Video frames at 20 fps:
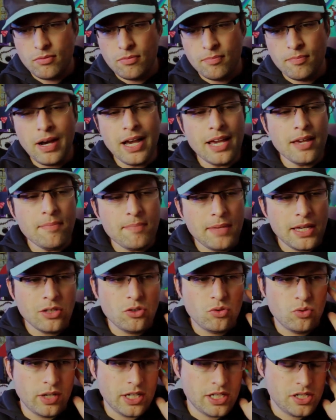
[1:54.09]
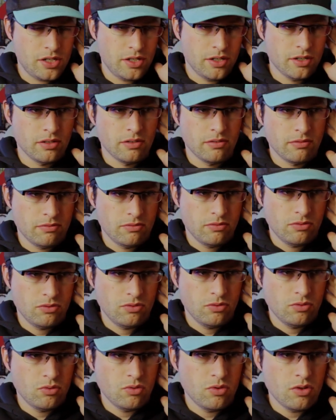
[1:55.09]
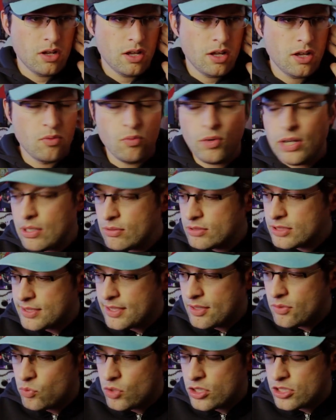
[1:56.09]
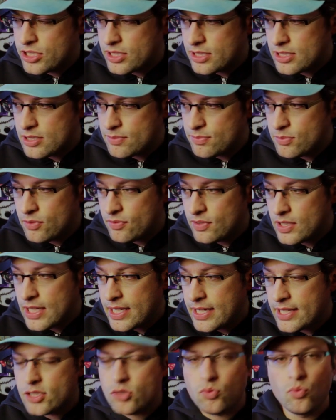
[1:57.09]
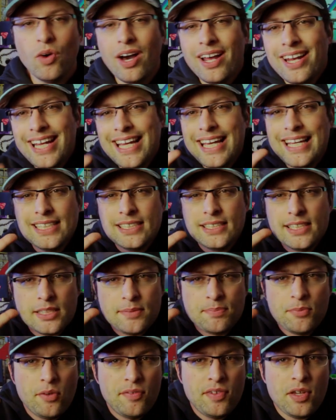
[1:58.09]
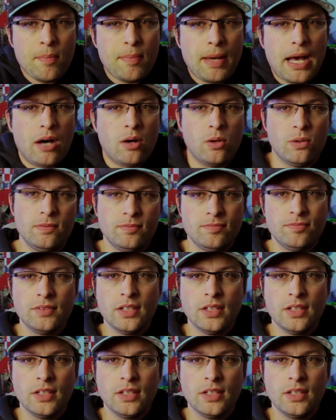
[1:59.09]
main question when I was done watching this movie is, what is this movie about?